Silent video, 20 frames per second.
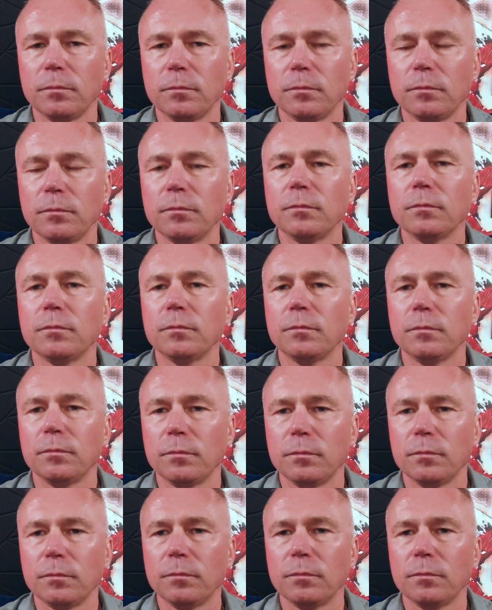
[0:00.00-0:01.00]

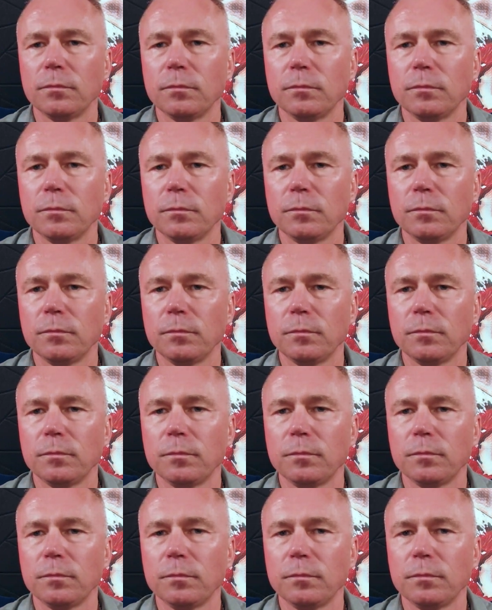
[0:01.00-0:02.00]

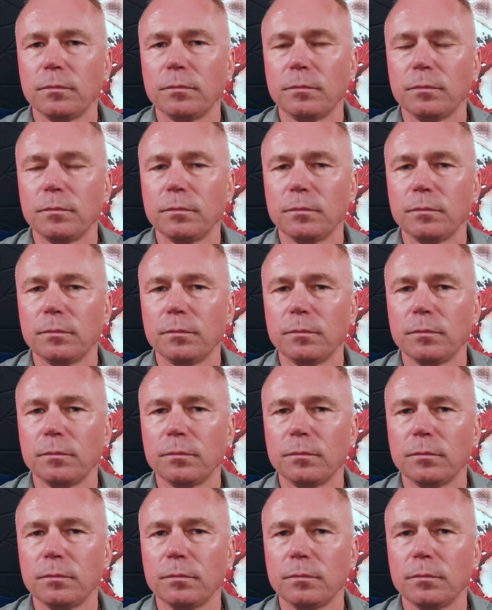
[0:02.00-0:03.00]

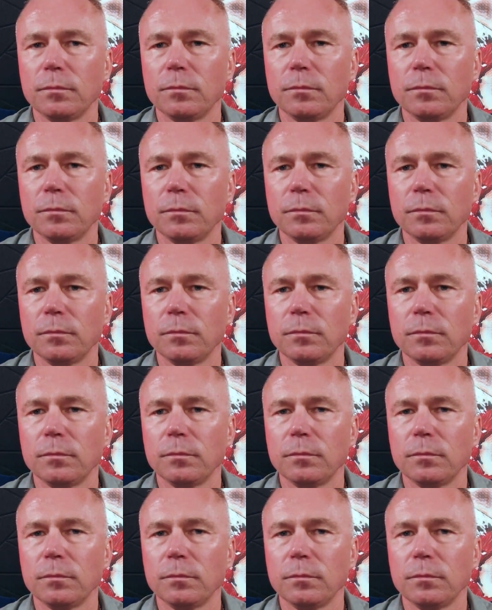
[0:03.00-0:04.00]

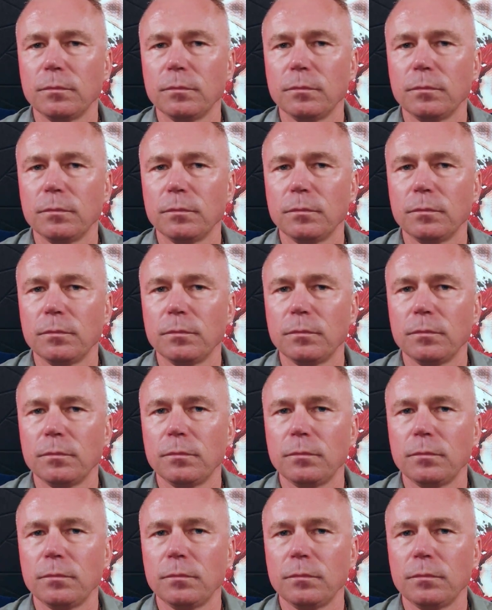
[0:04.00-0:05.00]

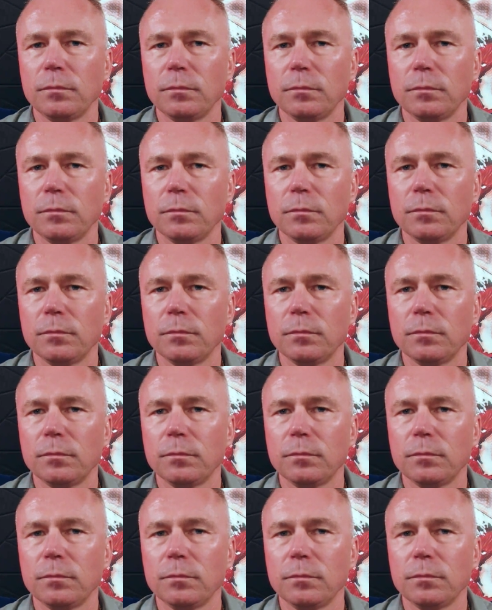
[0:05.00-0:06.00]

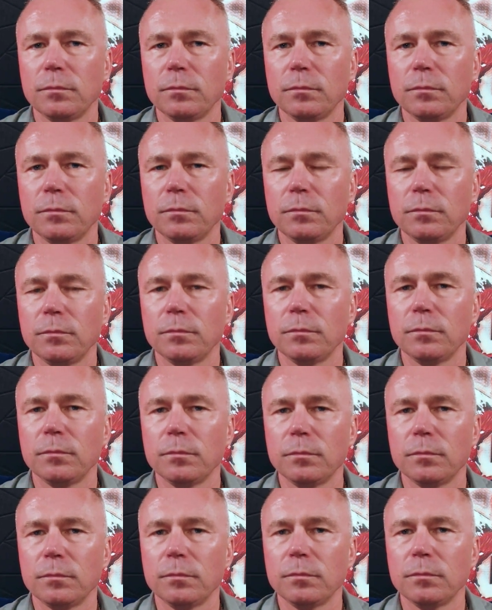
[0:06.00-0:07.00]

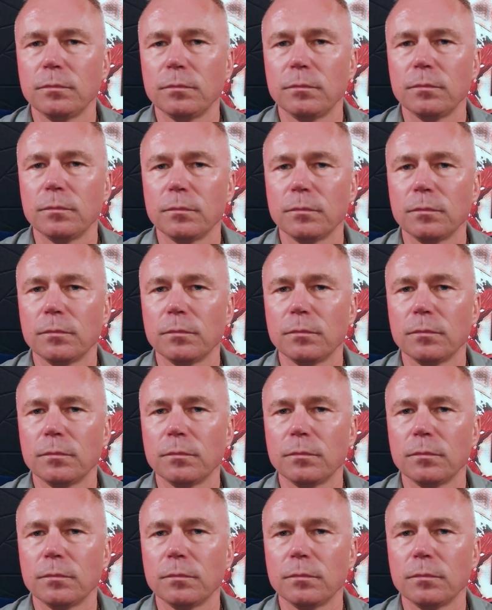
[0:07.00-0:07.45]
This person isn't speaking.